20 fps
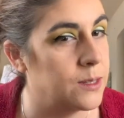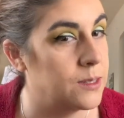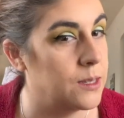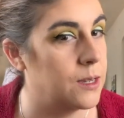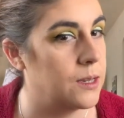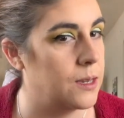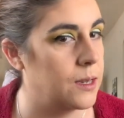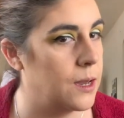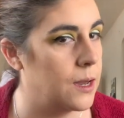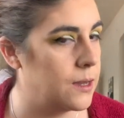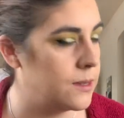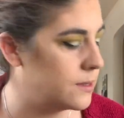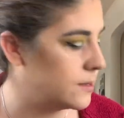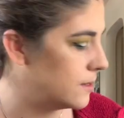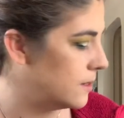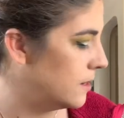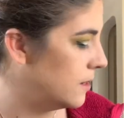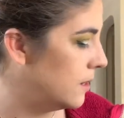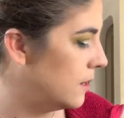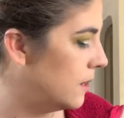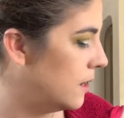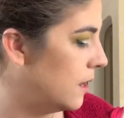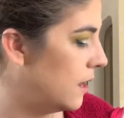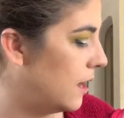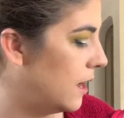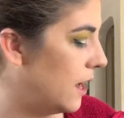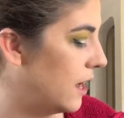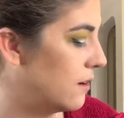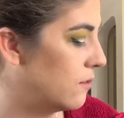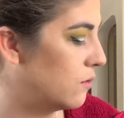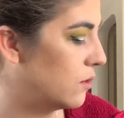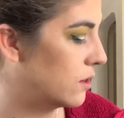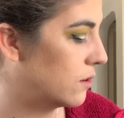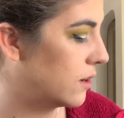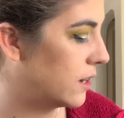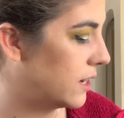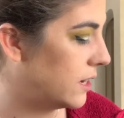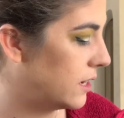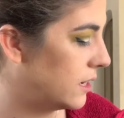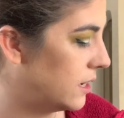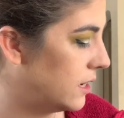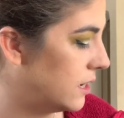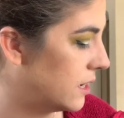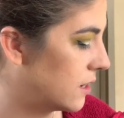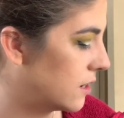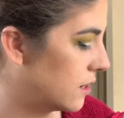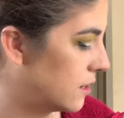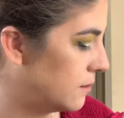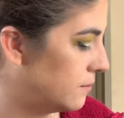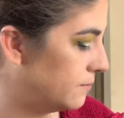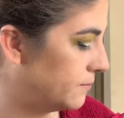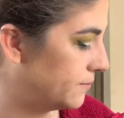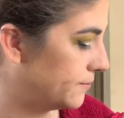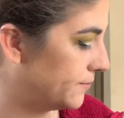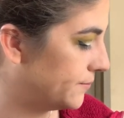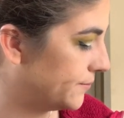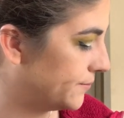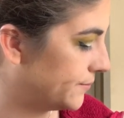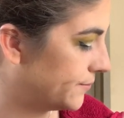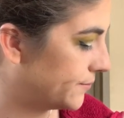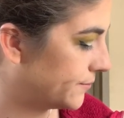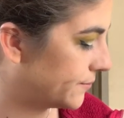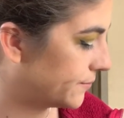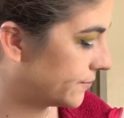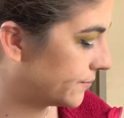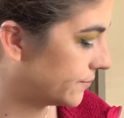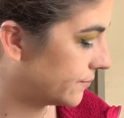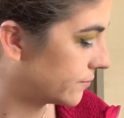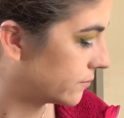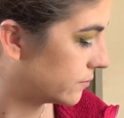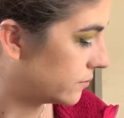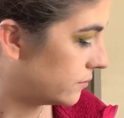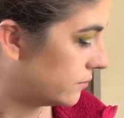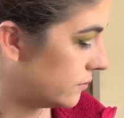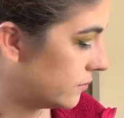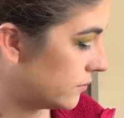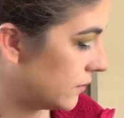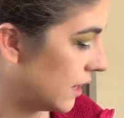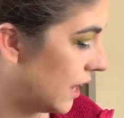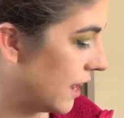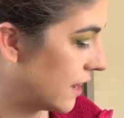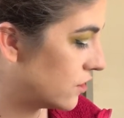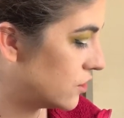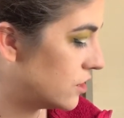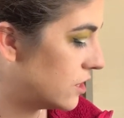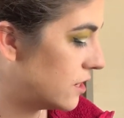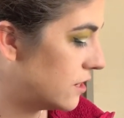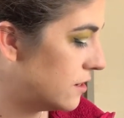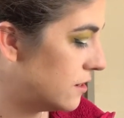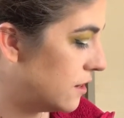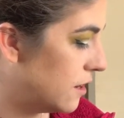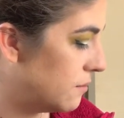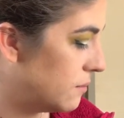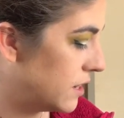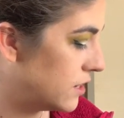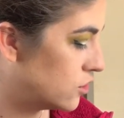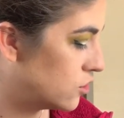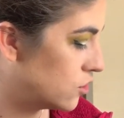tell you guys, I have one right in here, actually, in